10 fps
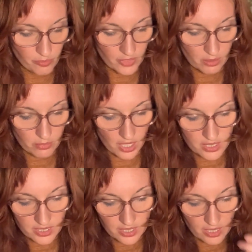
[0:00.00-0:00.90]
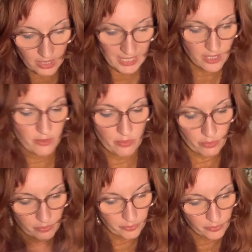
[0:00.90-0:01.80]
"My dear,"
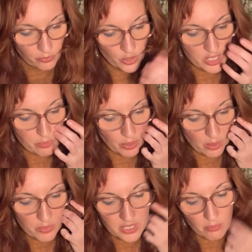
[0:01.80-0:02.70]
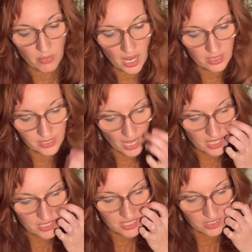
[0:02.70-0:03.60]
was Bob's mild
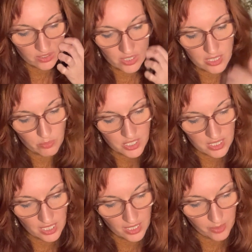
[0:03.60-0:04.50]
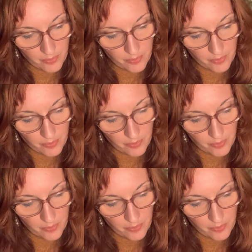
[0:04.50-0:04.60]
answer, "Christmas Day."